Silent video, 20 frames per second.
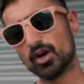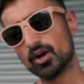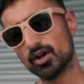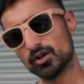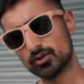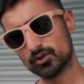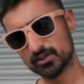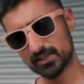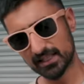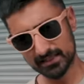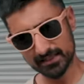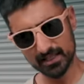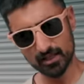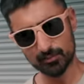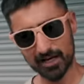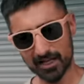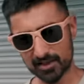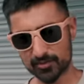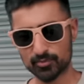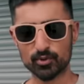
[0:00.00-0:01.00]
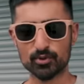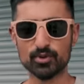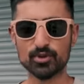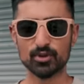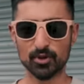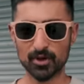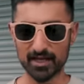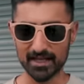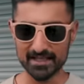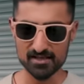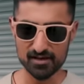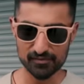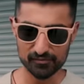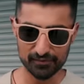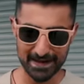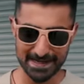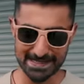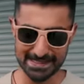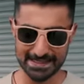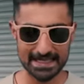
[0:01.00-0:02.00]
all know that the Abarth Punto is a
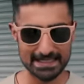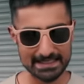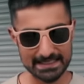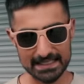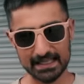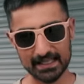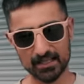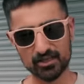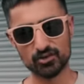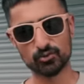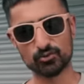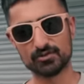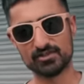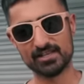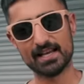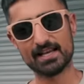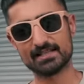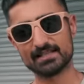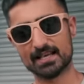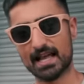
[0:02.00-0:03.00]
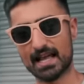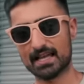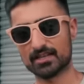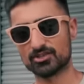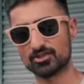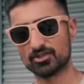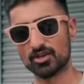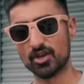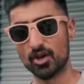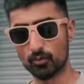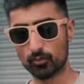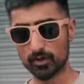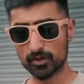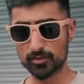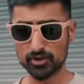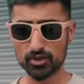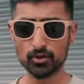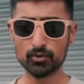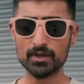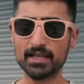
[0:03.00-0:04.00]
fantastic enthusiast hatch
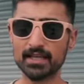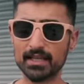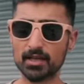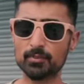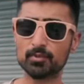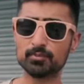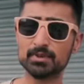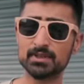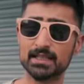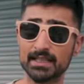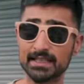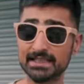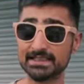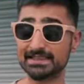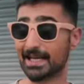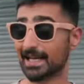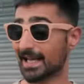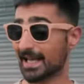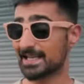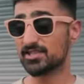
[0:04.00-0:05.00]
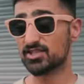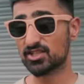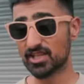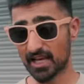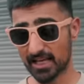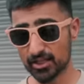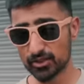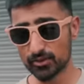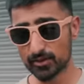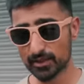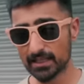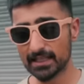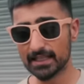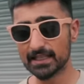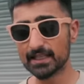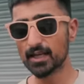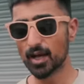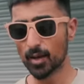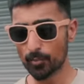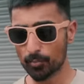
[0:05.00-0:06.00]
with tuning capabilities that can
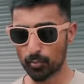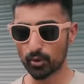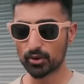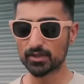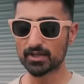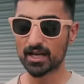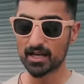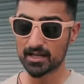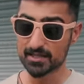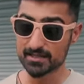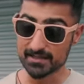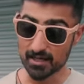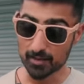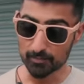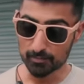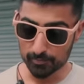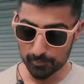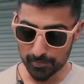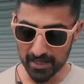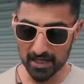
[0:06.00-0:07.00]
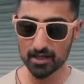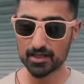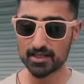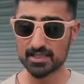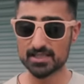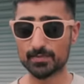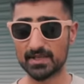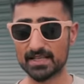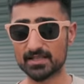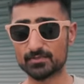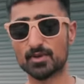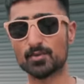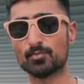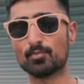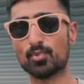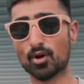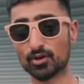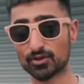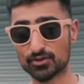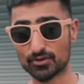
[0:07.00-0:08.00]
genuinely put some bigger displacement
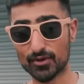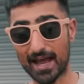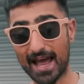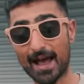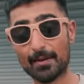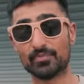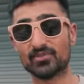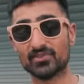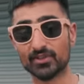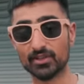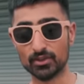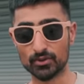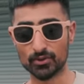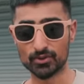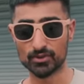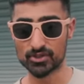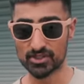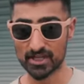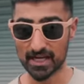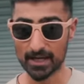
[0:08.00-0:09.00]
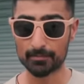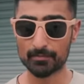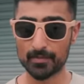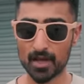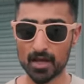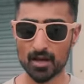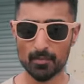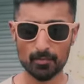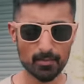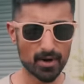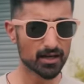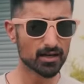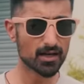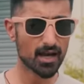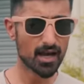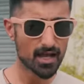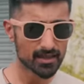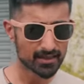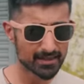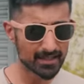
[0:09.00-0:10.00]
blocks to absolute shame. But
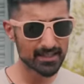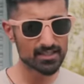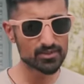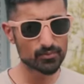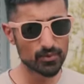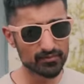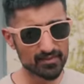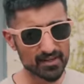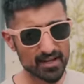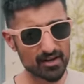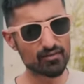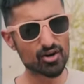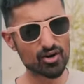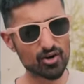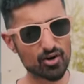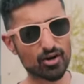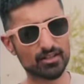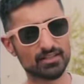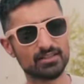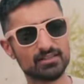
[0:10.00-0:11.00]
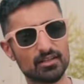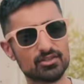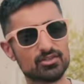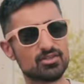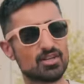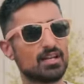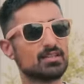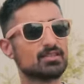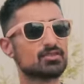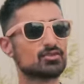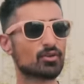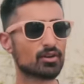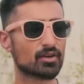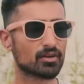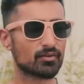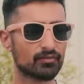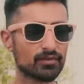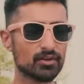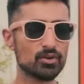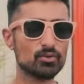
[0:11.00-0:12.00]
thing is, we've never gotten the chance to
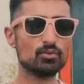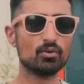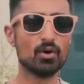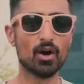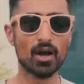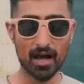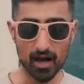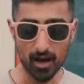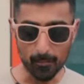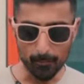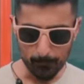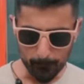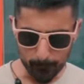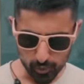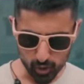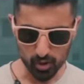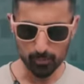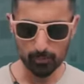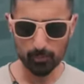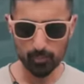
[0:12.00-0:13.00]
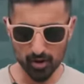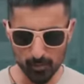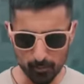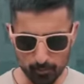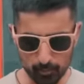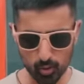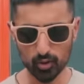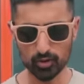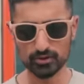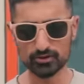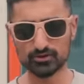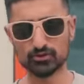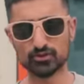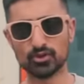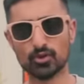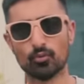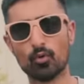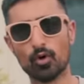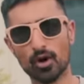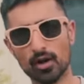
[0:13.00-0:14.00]
review a proper balls to
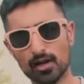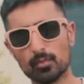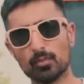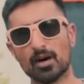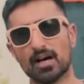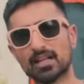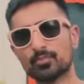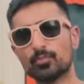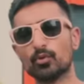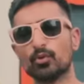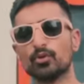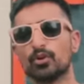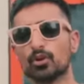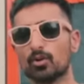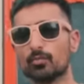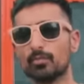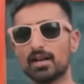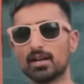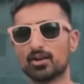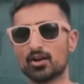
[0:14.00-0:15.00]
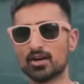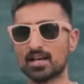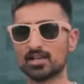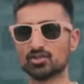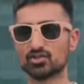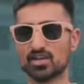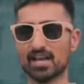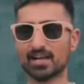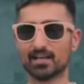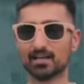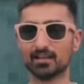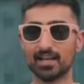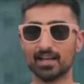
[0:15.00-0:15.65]
the wall Abarth Punto build on our channel.